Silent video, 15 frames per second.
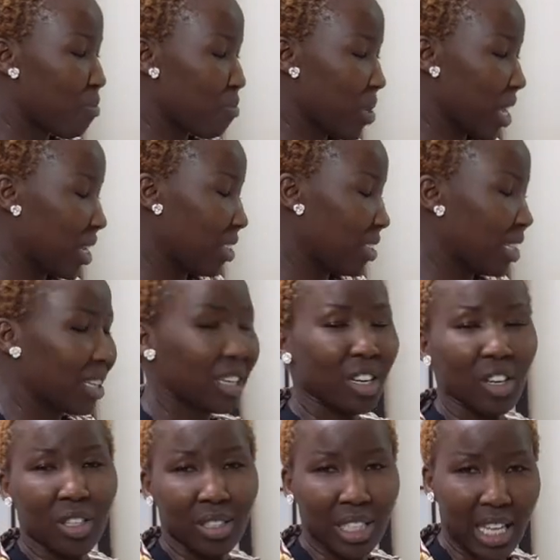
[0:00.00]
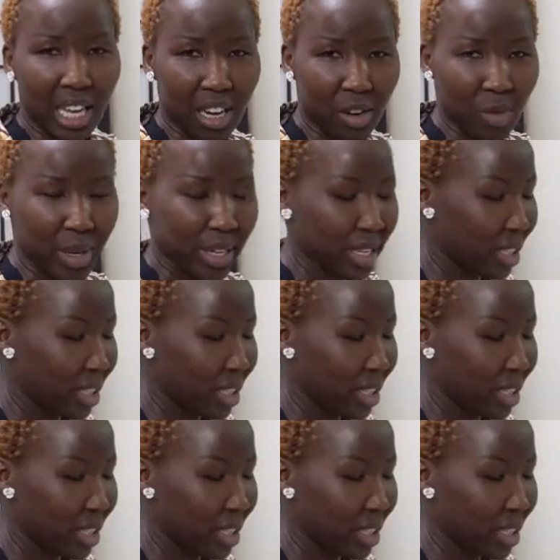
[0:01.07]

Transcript: amazing on Kerry